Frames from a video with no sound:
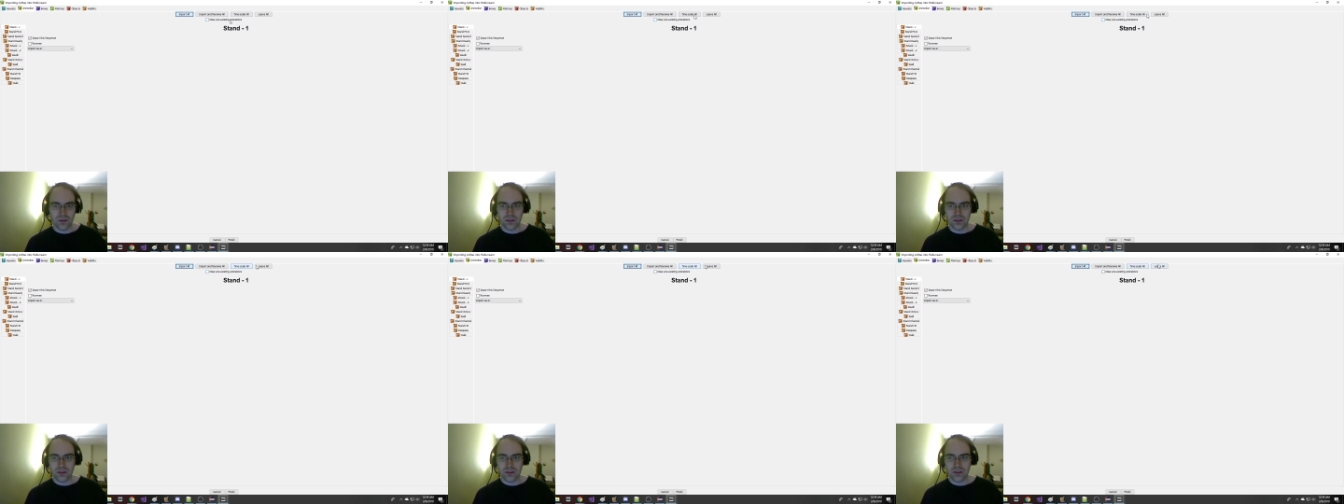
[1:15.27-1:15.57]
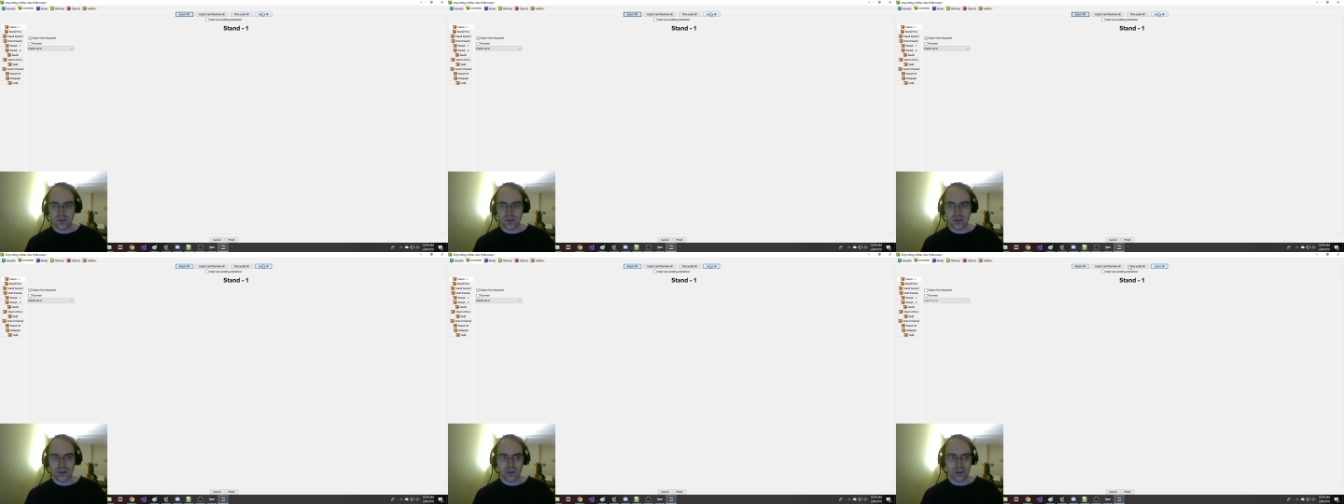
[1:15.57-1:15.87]

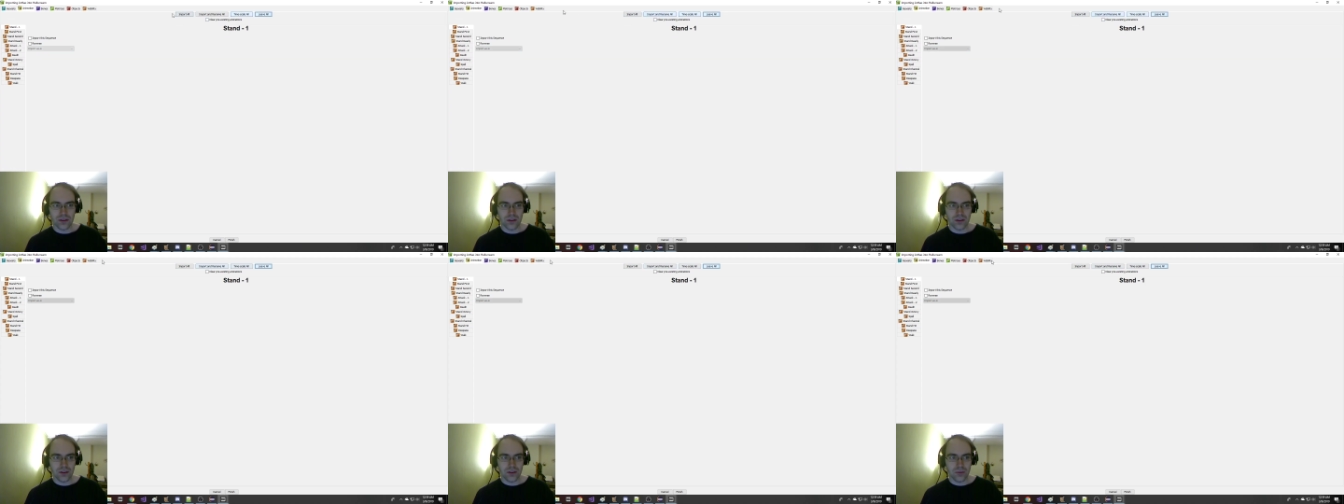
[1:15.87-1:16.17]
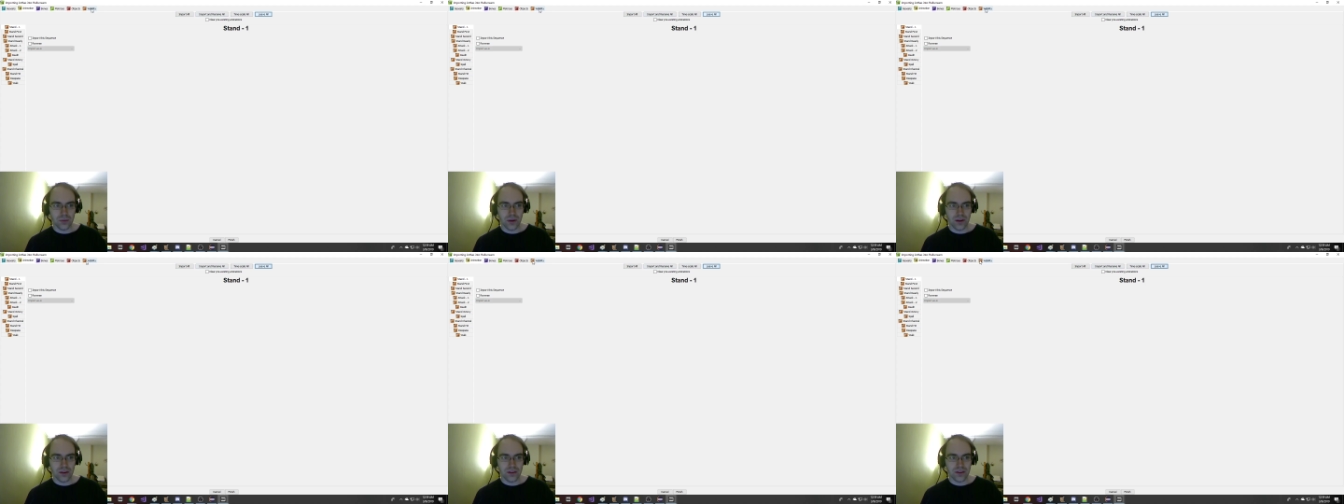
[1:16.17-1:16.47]
see.
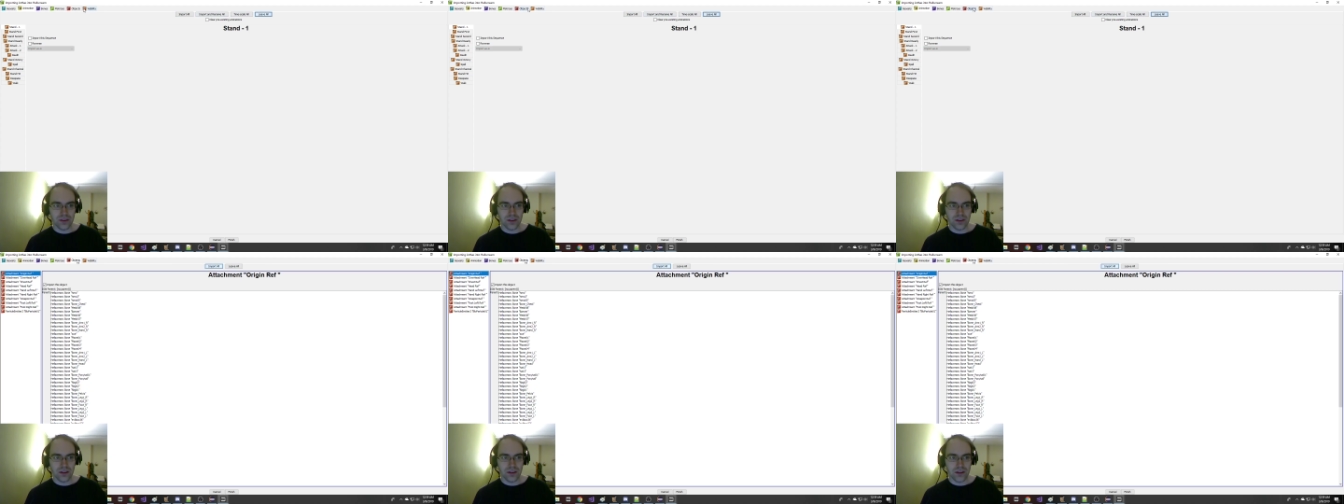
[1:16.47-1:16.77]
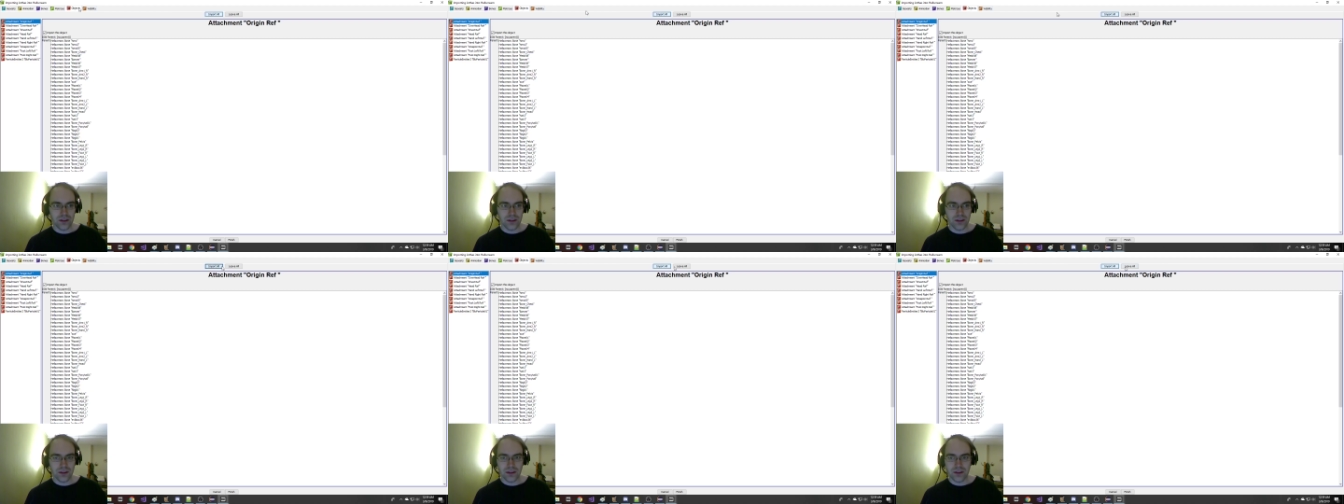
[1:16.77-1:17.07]

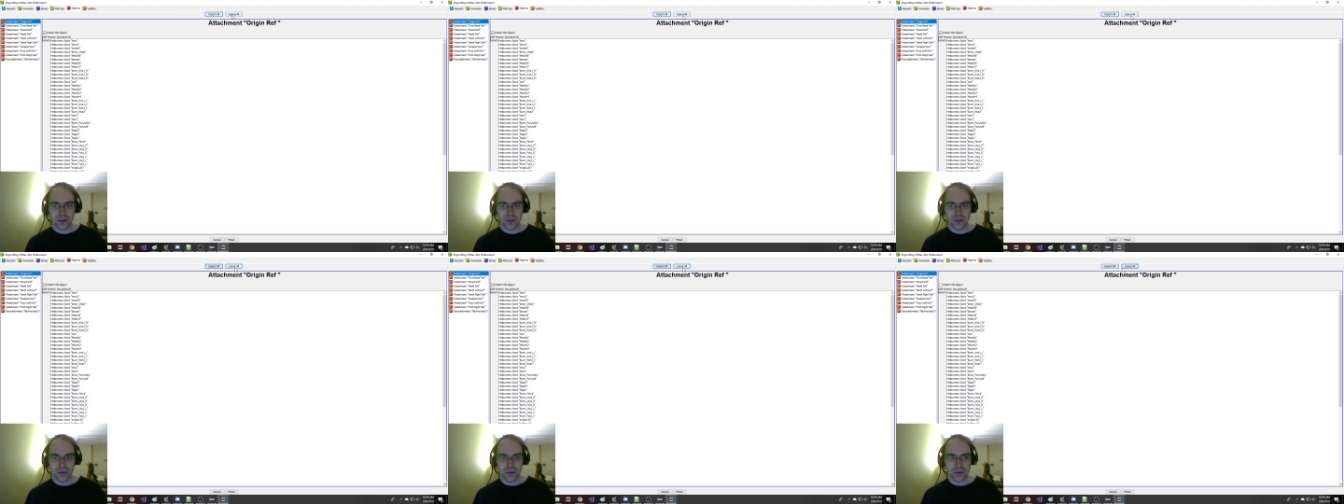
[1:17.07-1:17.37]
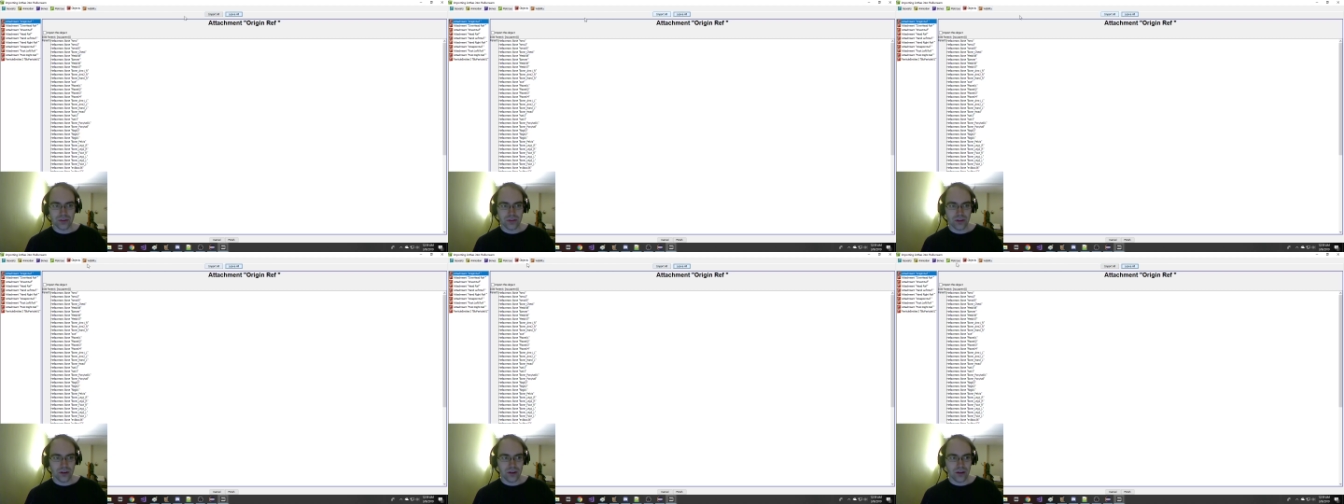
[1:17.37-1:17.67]
Basically, we'll
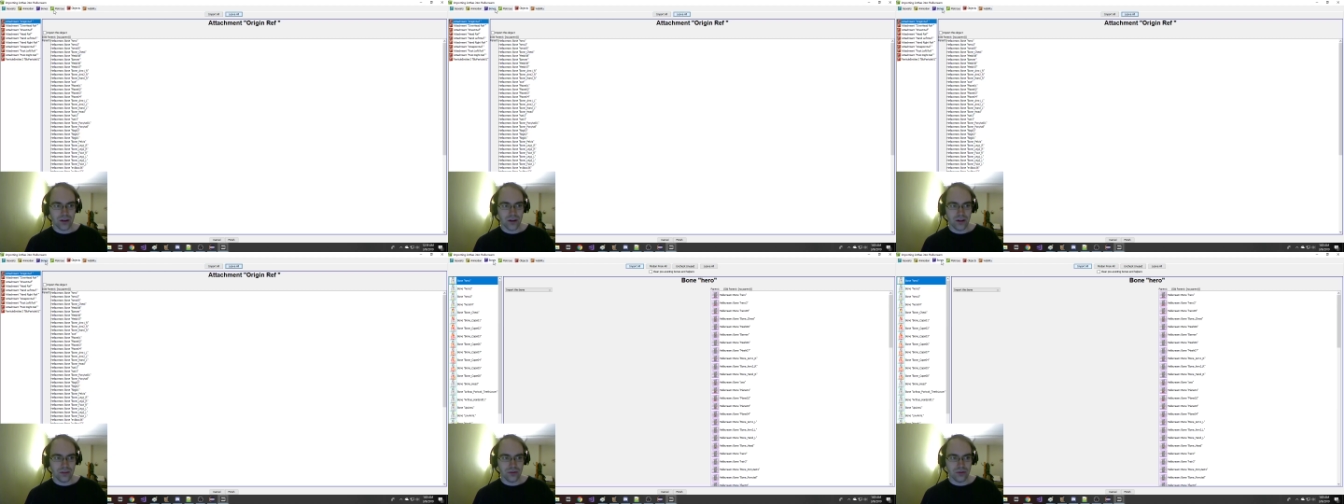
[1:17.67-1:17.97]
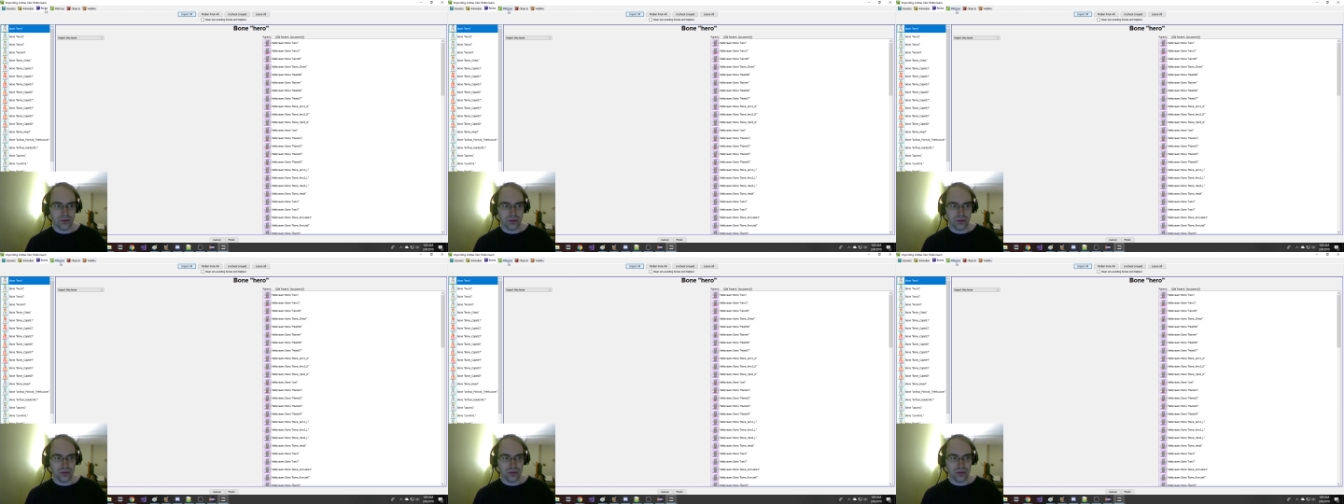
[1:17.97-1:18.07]
start off,